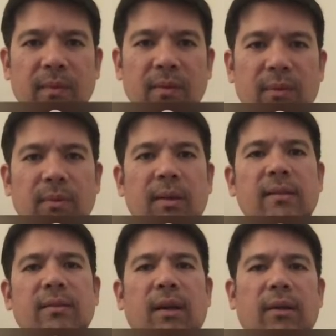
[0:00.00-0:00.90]
do
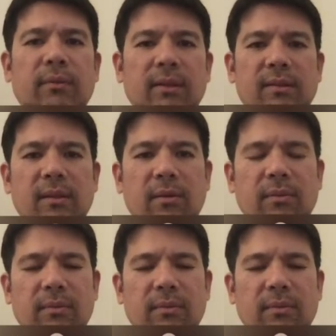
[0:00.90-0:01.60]
this? No, I don't think so.